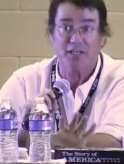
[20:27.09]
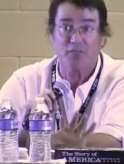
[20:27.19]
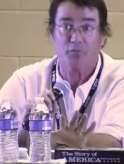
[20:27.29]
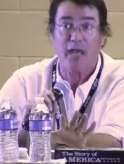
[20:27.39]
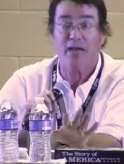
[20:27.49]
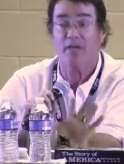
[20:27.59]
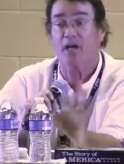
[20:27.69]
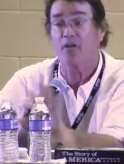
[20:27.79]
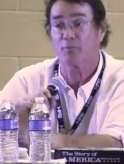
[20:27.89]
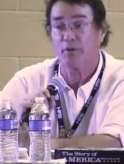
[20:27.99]
us from having
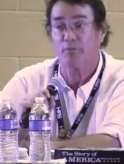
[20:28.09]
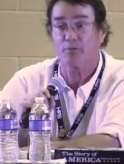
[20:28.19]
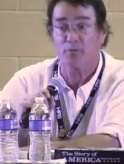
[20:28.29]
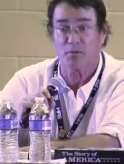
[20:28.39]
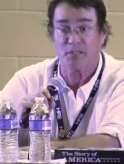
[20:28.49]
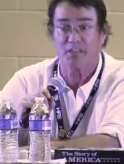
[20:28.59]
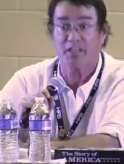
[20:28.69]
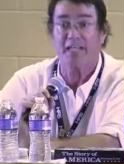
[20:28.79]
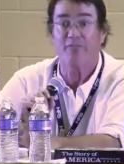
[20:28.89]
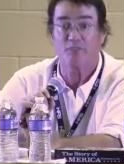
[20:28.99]
other people's
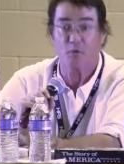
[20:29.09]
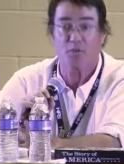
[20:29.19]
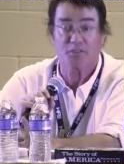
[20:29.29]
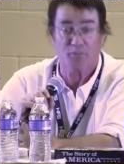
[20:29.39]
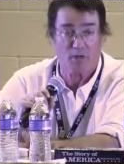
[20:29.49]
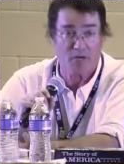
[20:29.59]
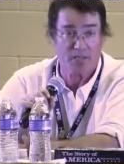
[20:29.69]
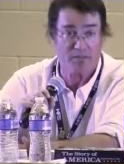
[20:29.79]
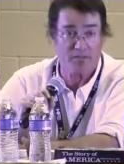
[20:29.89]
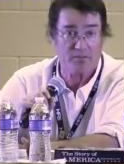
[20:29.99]
religion enforced
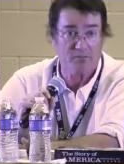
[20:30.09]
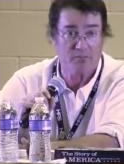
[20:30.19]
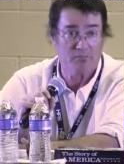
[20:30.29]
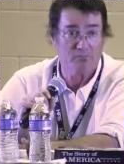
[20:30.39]
upon us.